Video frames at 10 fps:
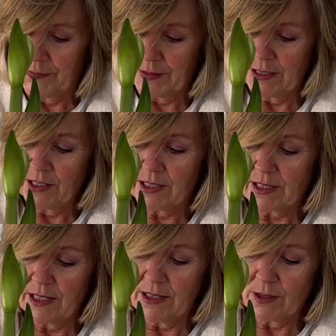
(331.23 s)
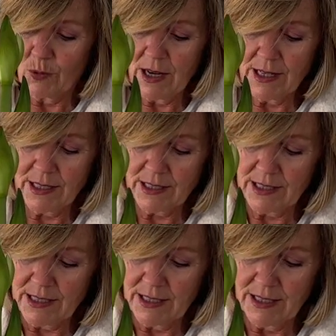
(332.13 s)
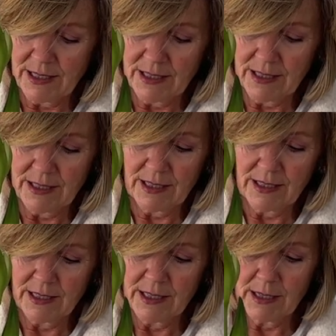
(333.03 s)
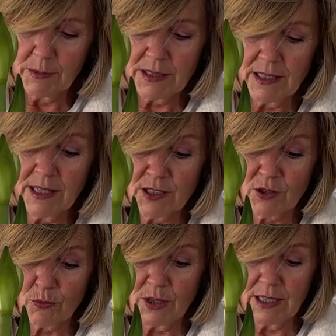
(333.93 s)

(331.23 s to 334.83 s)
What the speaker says: And you can see the wax. See, that's 3.